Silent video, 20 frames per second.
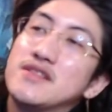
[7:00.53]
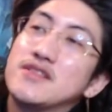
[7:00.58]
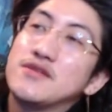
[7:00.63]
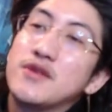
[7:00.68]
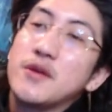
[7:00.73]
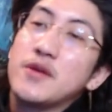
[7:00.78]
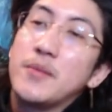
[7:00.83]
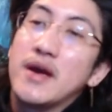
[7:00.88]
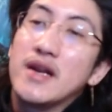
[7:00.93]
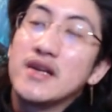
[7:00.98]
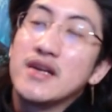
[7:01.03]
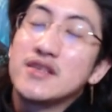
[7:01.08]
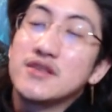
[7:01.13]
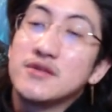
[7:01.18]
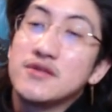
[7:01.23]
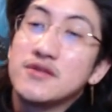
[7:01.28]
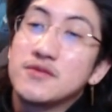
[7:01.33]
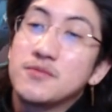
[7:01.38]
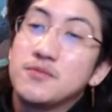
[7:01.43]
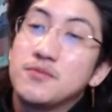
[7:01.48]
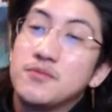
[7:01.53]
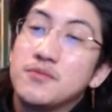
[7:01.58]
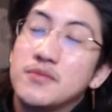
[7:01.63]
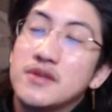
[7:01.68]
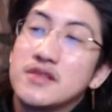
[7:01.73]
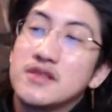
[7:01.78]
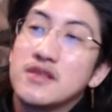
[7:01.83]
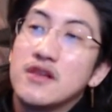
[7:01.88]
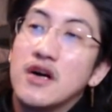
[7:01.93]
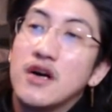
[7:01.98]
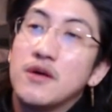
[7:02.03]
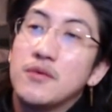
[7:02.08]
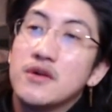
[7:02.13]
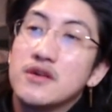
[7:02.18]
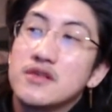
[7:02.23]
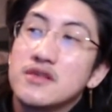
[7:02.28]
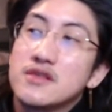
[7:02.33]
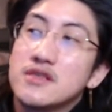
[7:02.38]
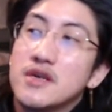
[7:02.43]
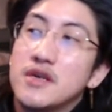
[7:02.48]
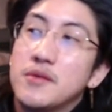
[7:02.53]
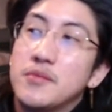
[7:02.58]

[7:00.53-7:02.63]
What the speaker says: 3 mana, so it's a lot worse.